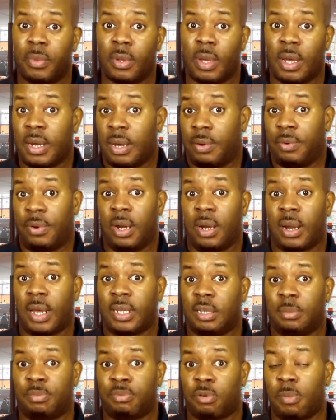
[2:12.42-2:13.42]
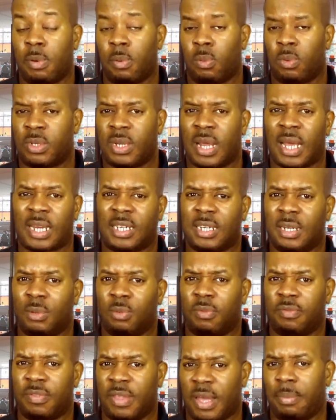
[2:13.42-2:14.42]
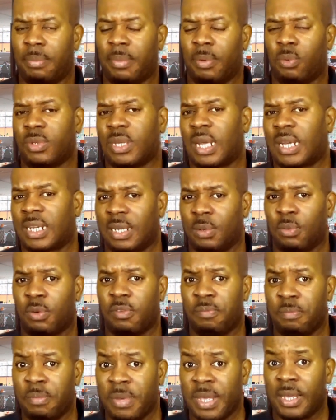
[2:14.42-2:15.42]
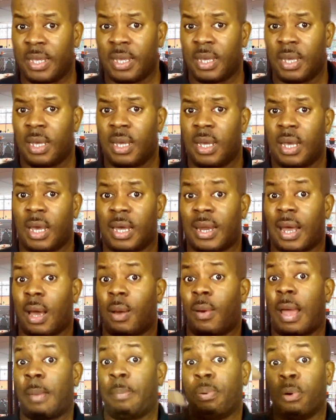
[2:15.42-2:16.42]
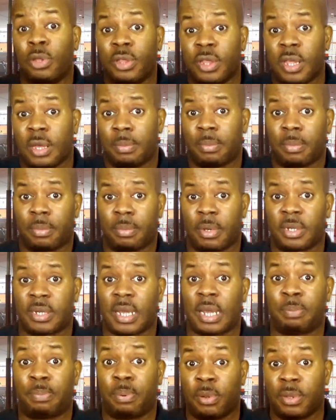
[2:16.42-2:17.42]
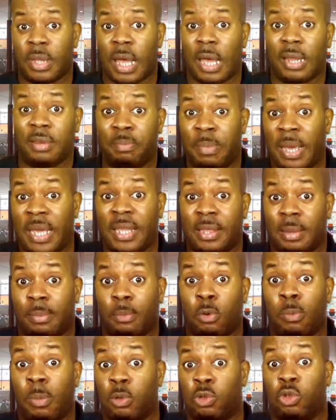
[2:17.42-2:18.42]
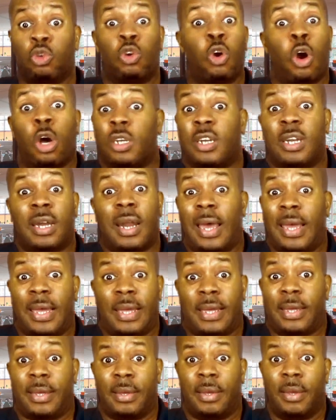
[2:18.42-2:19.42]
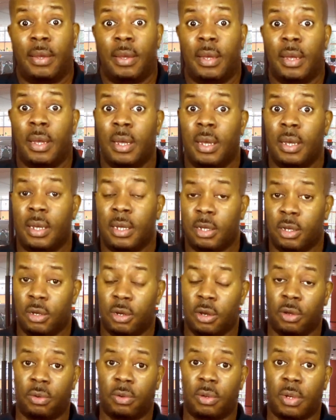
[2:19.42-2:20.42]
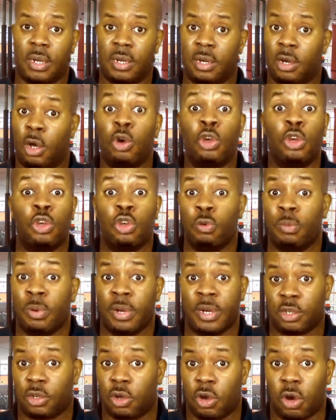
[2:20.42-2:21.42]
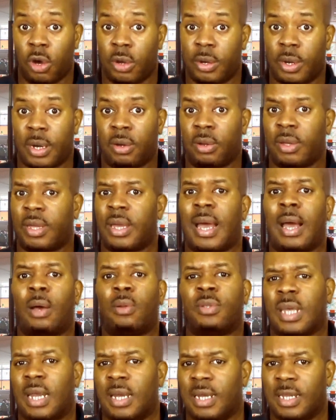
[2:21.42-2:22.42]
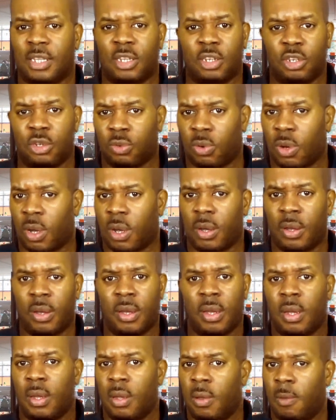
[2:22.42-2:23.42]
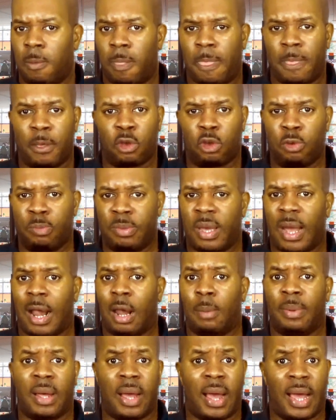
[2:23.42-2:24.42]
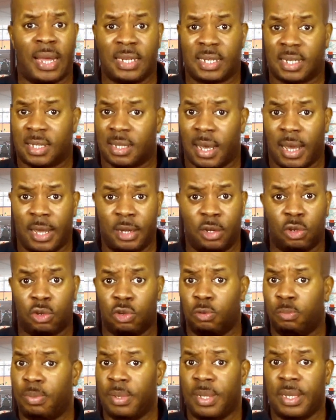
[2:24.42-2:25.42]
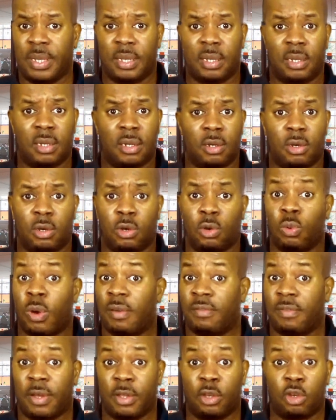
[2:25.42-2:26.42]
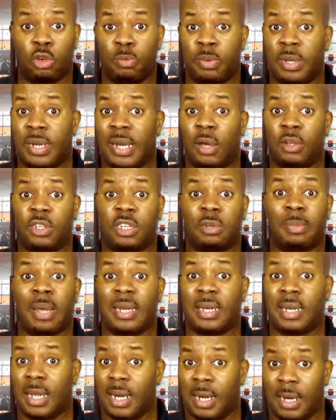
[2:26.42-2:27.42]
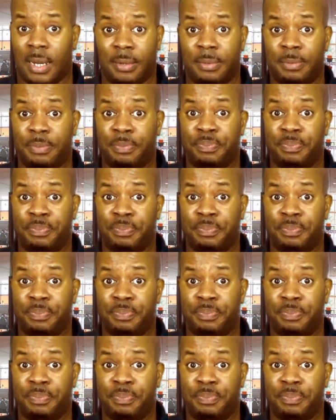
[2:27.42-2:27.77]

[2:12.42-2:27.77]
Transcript: And I realized the problem wasn't actually with them, it was actually with me and how I put them. Because I'd made them almost godlike, and no human is God. I don't care how talented you are. You could be Albert Einstein, you could be whoever, you could be Nelson Mandela.